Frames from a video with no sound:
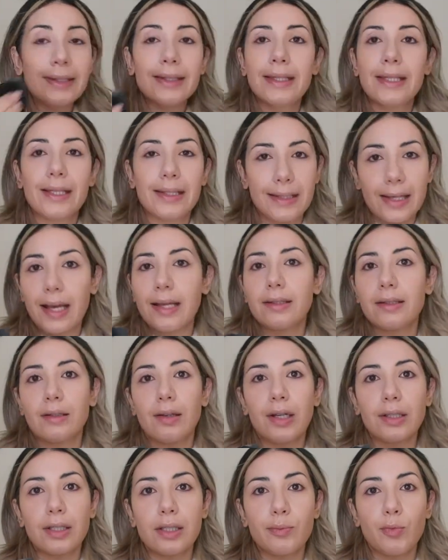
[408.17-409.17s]
disaster
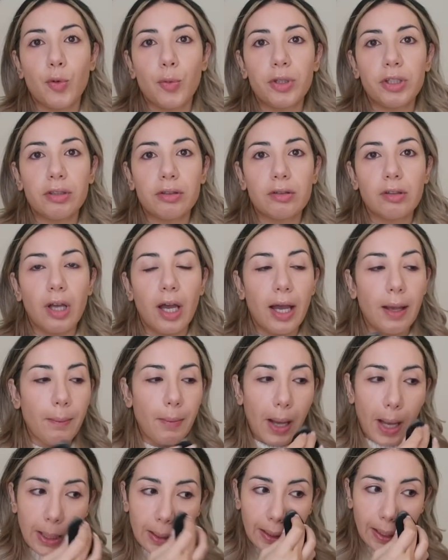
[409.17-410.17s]
at this moment in time
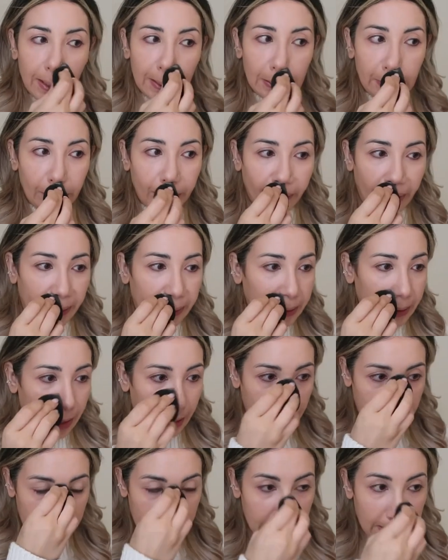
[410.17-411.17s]
i can't find
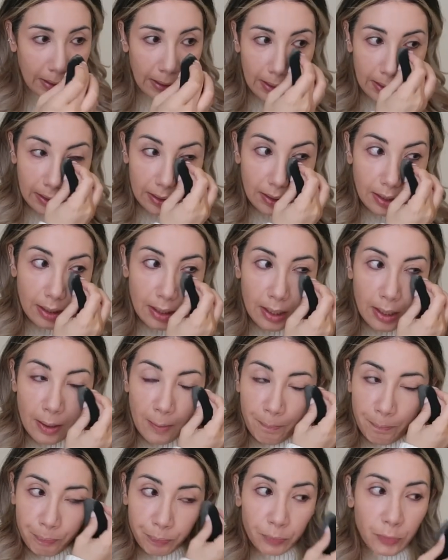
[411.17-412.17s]
anything
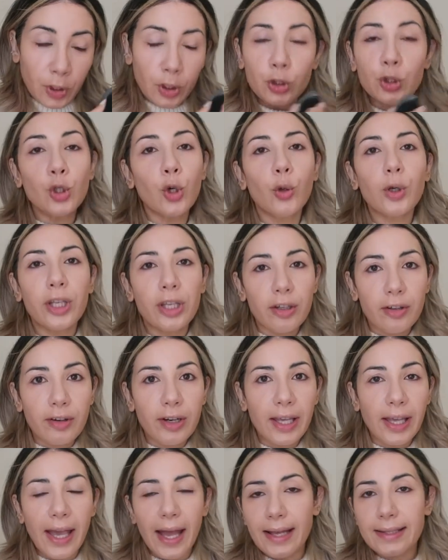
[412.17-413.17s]
no
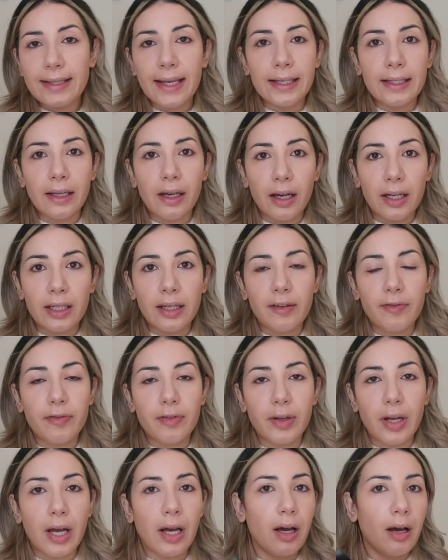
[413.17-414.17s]
earring has any kind of
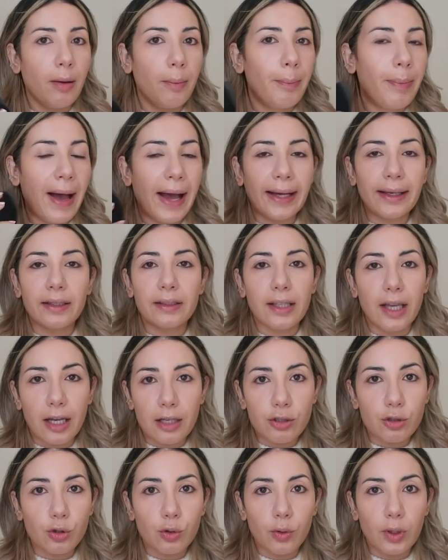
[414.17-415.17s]
uh, back
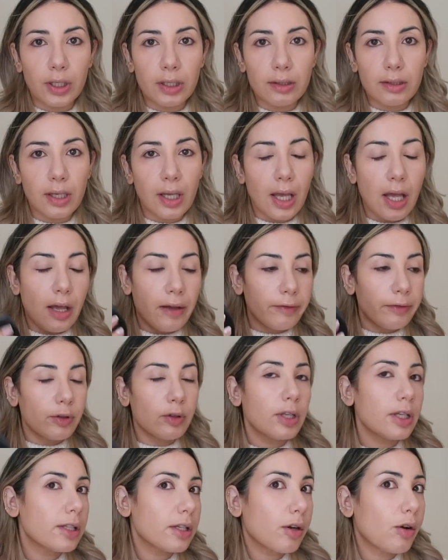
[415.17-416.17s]
attached to it a few
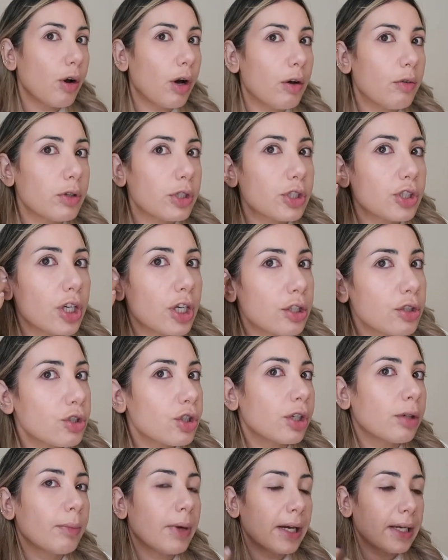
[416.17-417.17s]
days ago i was
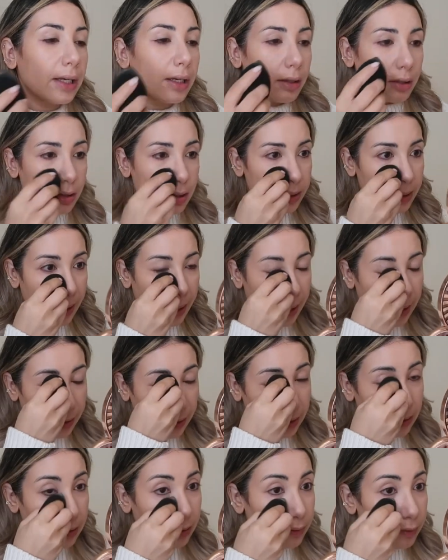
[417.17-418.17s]
changing my ear stack
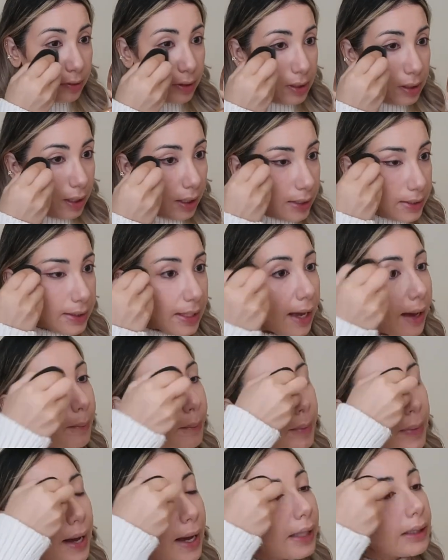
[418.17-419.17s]
and i realized how
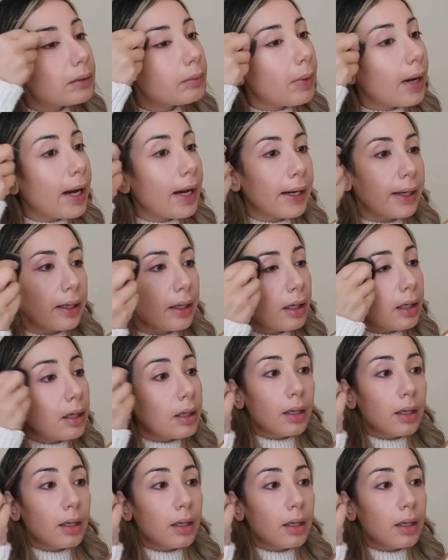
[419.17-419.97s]
bad my